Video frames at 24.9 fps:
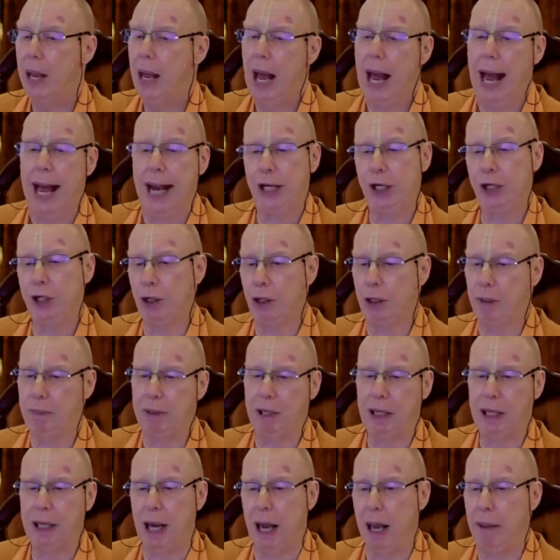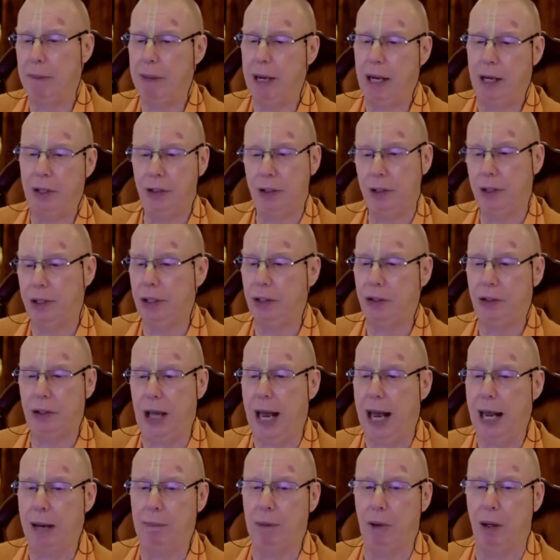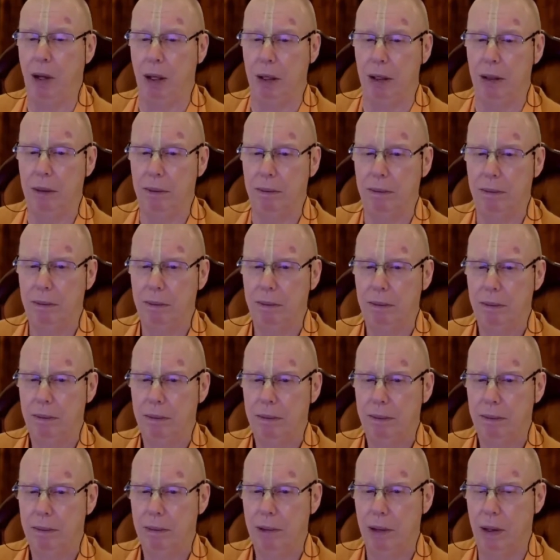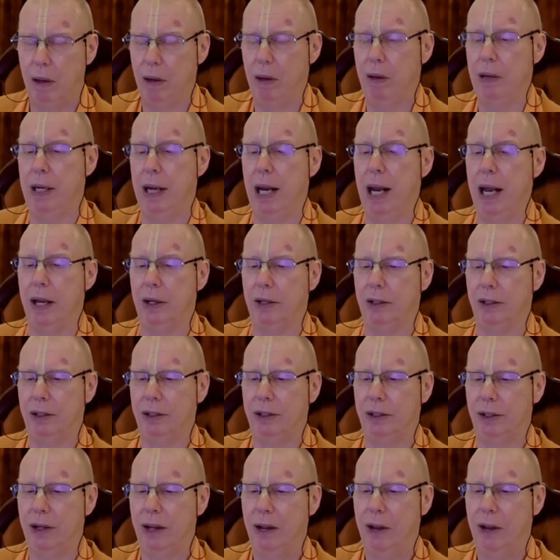I shall become his disciple. Oh, yes.